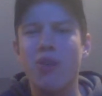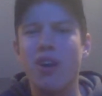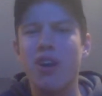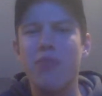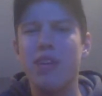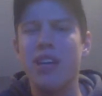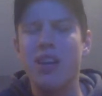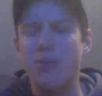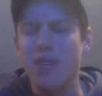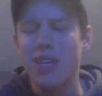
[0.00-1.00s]
we're already being
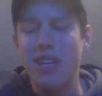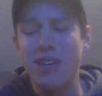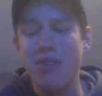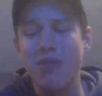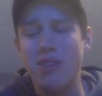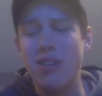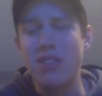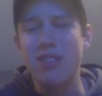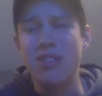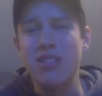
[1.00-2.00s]
helped right now,
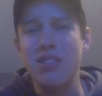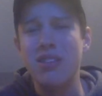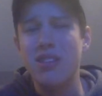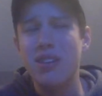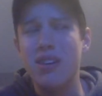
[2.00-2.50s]
honestly.